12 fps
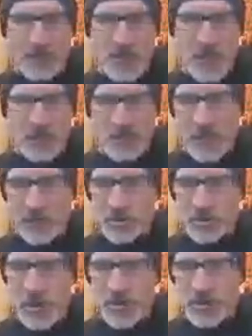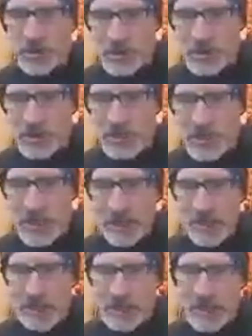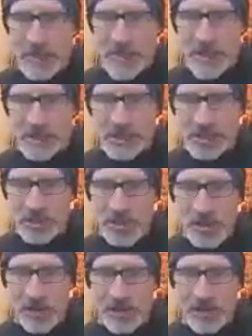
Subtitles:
check that out, Travis, in the messages there.